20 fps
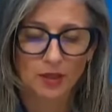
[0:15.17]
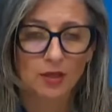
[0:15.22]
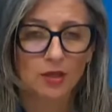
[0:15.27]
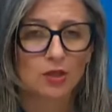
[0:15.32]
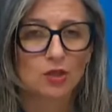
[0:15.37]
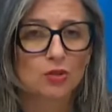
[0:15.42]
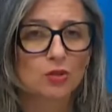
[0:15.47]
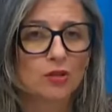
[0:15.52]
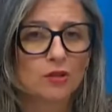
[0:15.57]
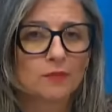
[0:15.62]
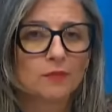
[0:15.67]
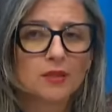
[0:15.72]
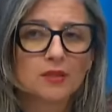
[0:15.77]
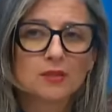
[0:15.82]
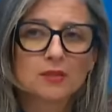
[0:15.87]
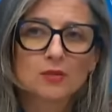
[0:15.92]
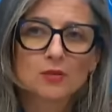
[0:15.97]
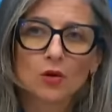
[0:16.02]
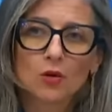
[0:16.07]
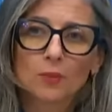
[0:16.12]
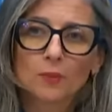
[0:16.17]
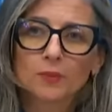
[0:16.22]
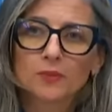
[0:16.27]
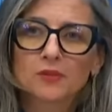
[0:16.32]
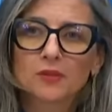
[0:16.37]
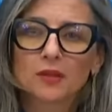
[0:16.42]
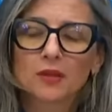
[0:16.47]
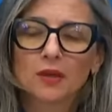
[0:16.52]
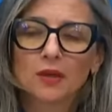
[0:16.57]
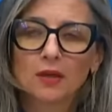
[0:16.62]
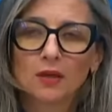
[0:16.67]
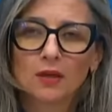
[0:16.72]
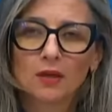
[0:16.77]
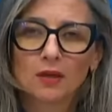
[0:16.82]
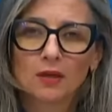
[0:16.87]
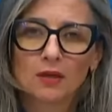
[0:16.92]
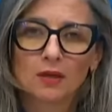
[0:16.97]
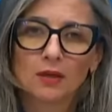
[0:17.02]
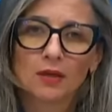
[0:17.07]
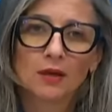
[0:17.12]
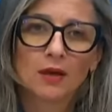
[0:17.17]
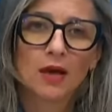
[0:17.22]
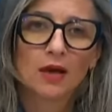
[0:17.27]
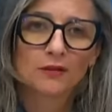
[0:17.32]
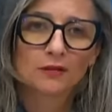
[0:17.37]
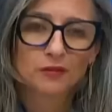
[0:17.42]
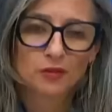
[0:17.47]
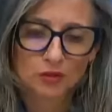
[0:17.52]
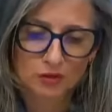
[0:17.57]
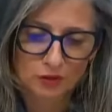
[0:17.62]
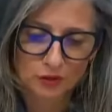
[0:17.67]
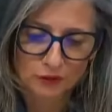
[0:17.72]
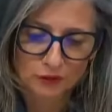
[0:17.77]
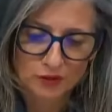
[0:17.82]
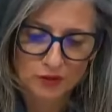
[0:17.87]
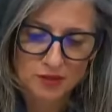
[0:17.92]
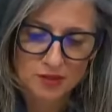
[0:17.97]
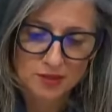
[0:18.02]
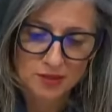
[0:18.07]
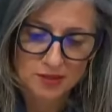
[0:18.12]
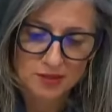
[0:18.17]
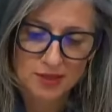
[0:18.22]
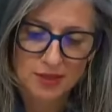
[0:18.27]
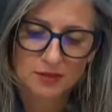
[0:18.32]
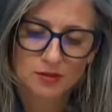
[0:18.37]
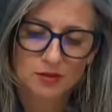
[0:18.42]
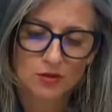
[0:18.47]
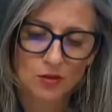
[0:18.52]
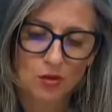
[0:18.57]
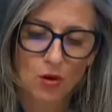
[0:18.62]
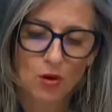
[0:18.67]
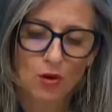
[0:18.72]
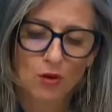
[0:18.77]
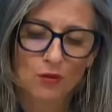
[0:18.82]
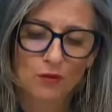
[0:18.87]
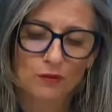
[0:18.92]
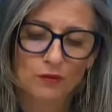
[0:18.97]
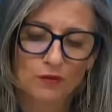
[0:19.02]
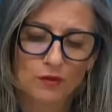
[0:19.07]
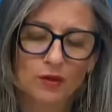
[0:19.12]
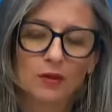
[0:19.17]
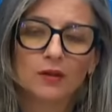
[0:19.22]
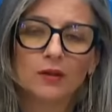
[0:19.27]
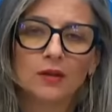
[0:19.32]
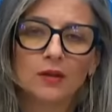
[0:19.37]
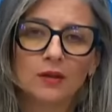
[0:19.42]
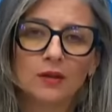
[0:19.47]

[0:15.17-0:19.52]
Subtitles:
It should have been stopped after the first set of